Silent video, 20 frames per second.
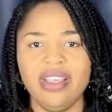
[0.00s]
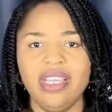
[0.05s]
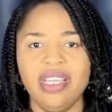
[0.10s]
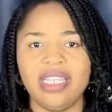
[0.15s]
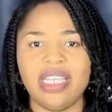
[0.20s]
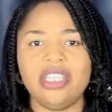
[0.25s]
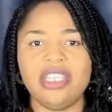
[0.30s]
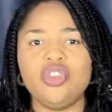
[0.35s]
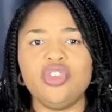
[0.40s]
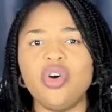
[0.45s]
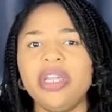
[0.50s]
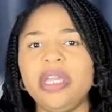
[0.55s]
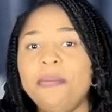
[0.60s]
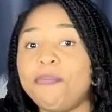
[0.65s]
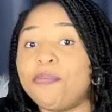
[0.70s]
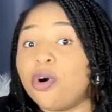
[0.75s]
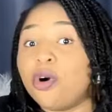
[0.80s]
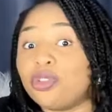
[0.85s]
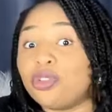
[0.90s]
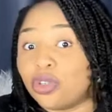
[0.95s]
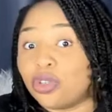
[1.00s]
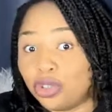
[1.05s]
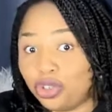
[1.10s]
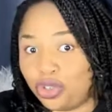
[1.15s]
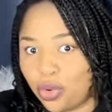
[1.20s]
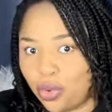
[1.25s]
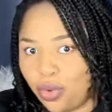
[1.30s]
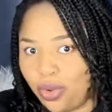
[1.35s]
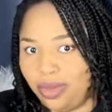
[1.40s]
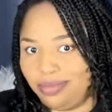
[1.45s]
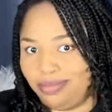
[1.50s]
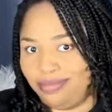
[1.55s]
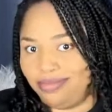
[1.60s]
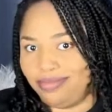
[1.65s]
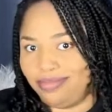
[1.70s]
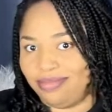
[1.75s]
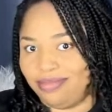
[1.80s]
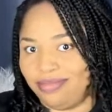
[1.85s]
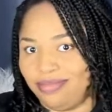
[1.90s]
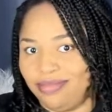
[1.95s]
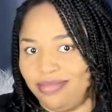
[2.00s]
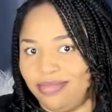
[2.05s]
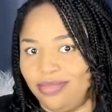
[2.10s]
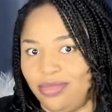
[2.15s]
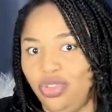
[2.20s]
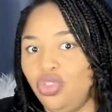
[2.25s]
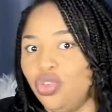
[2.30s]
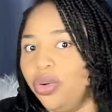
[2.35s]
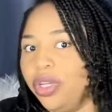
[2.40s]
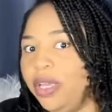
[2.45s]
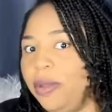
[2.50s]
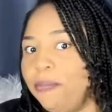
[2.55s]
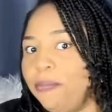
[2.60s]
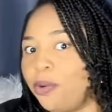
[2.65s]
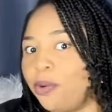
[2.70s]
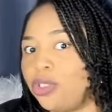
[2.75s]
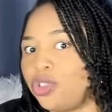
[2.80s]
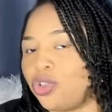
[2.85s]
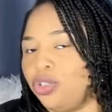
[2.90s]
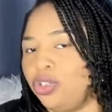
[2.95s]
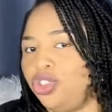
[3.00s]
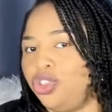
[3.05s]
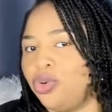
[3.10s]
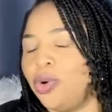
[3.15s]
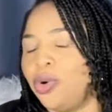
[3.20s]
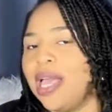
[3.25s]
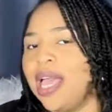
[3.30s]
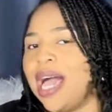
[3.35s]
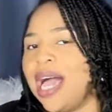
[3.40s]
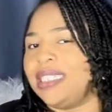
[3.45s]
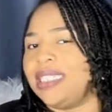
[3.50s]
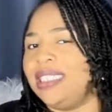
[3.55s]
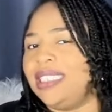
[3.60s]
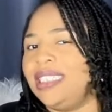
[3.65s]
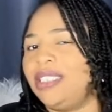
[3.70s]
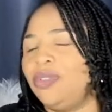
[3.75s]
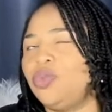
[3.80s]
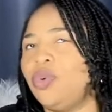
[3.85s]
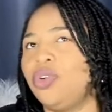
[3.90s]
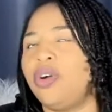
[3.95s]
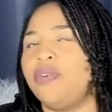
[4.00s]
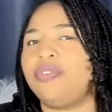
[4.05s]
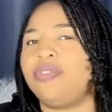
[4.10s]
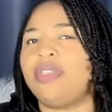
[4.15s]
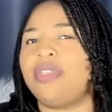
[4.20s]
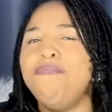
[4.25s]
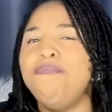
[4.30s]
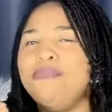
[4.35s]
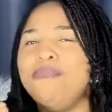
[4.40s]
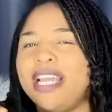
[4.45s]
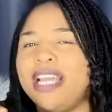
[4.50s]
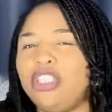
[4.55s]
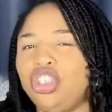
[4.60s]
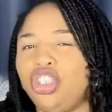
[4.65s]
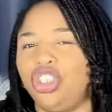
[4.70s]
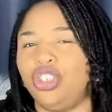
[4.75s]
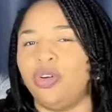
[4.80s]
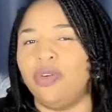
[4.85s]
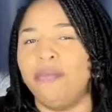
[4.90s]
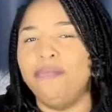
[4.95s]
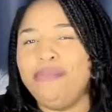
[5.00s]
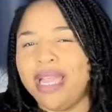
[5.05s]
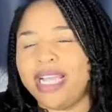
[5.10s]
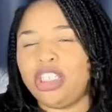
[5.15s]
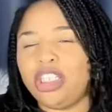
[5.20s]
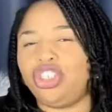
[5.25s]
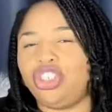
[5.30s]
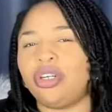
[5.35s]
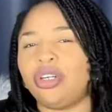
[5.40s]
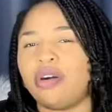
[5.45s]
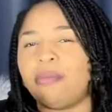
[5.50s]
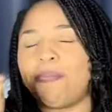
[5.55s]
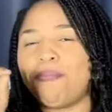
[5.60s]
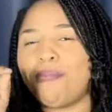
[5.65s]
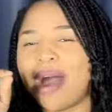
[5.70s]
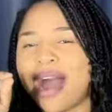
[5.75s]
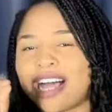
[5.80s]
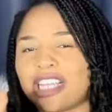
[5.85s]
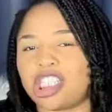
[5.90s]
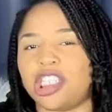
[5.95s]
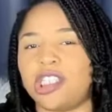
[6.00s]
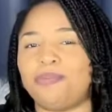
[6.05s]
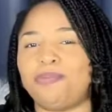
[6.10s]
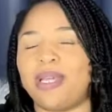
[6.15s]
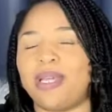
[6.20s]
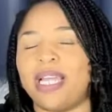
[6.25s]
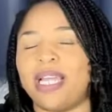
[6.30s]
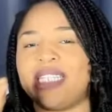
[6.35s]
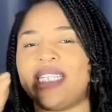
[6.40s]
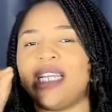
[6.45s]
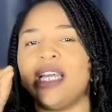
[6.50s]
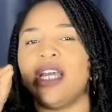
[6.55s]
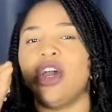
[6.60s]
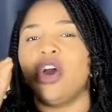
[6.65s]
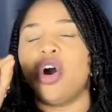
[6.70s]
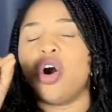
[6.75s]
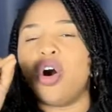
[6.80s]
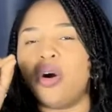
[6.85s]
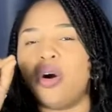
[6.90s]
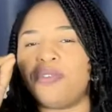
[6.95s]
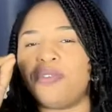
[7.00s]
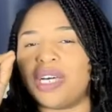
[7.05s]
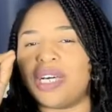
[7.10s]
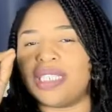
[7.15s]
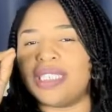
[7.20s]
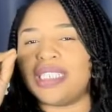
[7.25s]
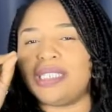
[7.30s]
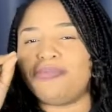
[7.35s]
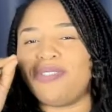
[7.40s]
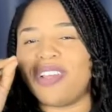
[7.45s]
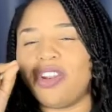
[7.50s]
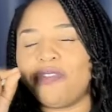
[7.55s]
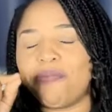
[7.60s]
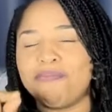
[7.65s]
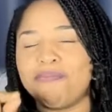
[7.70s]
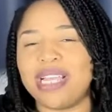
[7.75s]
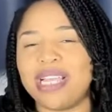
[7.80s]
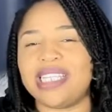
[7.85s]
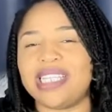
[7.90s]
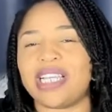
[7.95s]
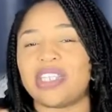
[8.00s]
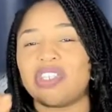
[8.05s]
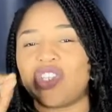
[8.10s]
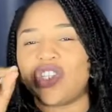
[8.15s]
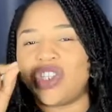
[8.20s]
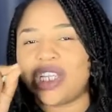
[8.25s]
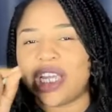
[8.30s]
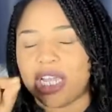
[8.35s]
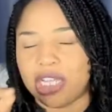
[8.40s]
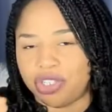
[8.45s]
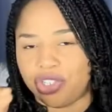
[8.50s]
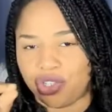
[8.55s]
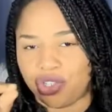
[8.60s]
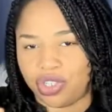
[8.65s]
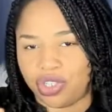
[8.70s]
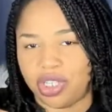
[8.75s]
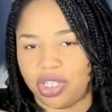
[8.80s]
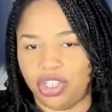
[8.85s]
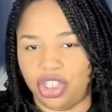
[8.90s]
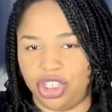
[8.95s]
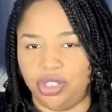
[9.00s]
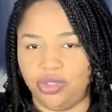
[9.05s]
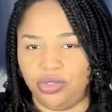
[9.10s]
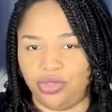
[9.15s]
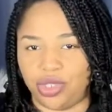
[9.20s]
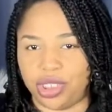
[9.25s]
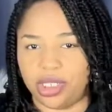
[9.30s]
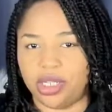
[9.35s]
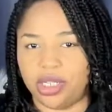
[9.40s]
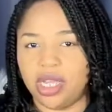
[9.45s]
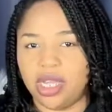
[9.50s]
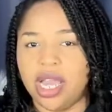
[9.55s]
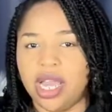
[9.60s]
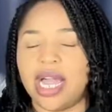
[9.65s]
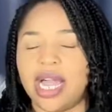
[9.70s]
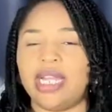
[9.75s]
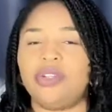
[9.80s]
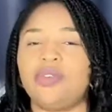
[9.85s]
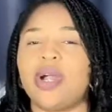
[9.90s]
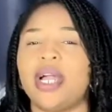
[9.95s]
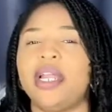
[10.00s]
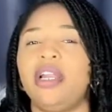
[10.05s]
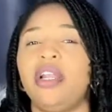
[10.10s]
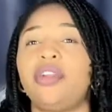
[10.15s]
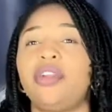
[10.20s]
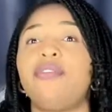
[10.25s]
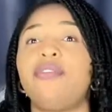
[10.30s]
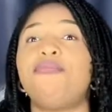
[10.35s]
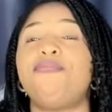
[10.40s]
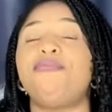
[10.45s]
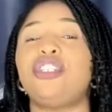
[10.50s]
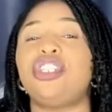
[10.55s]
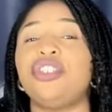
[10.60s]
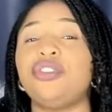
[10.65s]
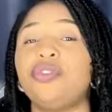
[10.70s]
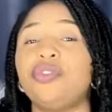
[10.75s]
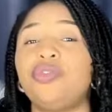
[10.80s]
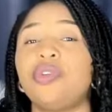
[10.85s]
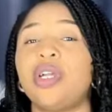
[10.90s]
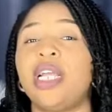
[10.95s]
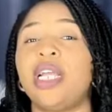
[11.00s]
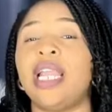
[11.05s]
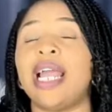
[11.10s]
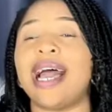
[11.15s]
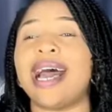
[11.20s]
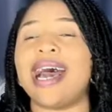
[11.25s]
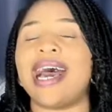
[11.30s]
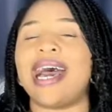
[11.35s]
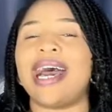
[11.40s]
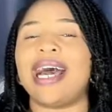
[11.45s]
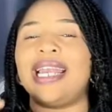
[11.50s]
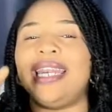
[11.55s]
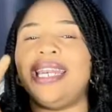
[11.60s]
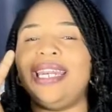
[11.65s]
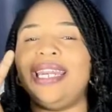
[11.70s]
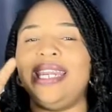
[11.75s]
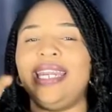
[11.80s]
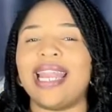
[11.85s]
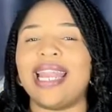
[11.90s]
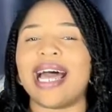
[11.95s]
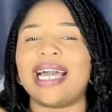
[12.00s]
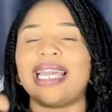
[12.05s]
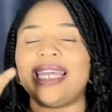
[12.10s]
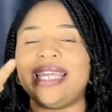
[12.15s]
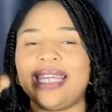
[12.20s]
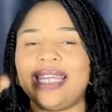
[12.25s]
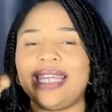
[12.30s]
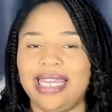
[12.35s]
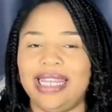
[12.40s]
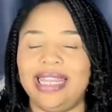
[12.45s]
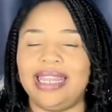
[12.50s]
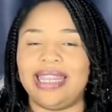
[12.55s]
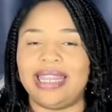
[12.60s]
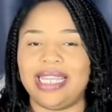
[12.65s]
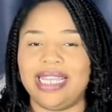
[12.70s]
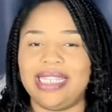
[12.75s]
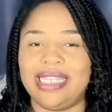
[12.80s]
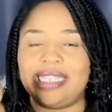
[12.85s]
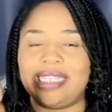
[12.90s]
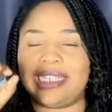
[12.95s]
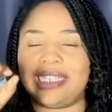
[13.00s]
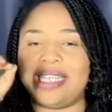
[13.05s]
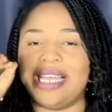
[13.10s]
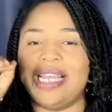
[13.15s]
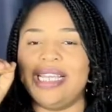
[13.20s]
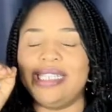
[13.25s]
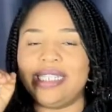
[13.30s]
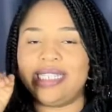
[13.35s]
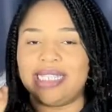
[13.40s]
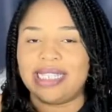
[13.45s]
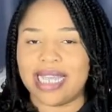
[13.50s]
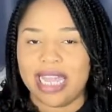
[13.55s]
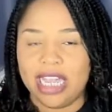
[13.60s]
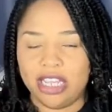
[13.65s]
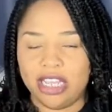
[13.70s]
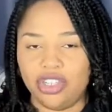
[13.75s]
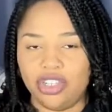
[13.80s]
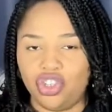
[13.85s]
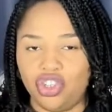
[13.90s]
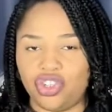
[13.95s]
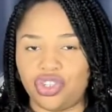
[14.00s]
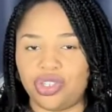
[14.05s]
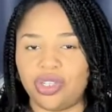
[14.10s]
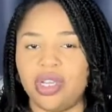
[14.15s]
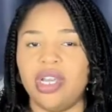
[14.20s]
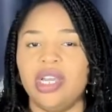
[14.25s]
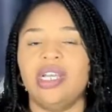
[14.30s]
There's no impulse control. No impulse control. And this is one of the major aspects of developmental stages in children. And quite a lot of children are lacking this stage.